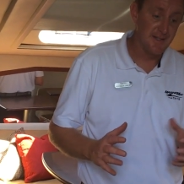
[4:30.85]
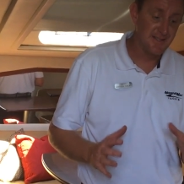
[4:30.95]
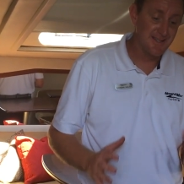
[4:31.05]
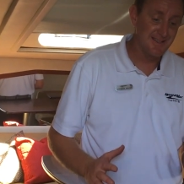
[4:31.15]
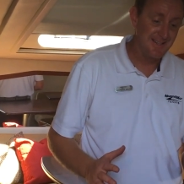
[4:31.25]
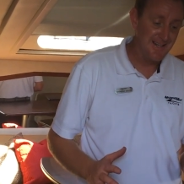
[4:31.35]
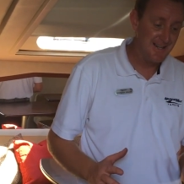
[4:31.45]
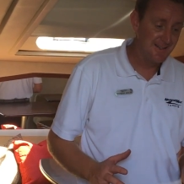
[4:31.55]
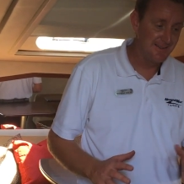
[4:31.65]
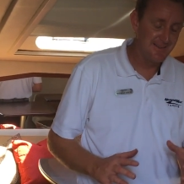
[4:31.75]
It's
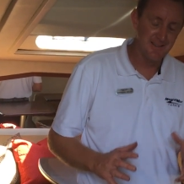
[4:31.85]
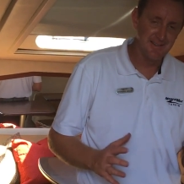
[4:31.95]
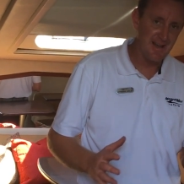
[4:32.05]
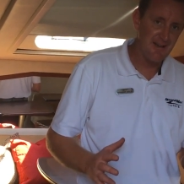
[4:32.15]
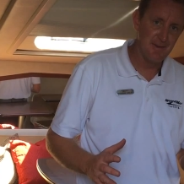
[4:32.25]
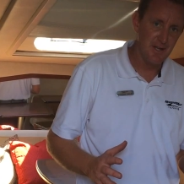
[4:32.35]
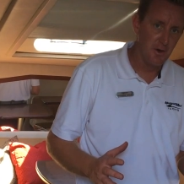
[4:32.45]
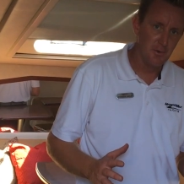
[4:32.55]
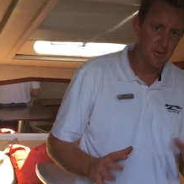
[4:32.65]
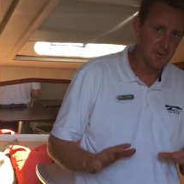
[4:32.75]
clean, doesn't have any
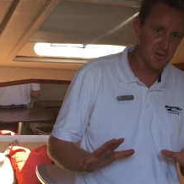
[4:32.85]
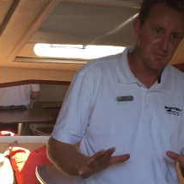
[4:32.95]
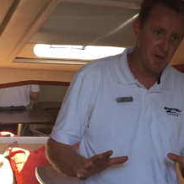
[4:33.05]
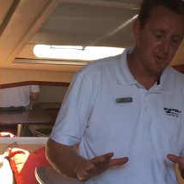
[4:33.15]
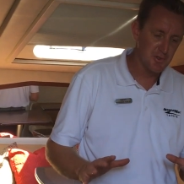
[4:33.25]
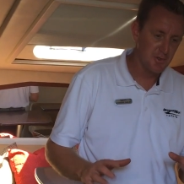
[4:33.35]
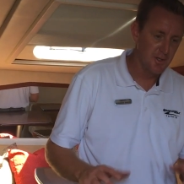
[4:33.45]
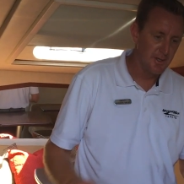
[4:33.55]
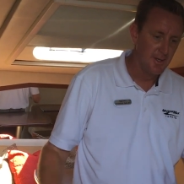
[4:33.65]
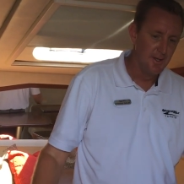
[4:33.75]
odors or smells to it.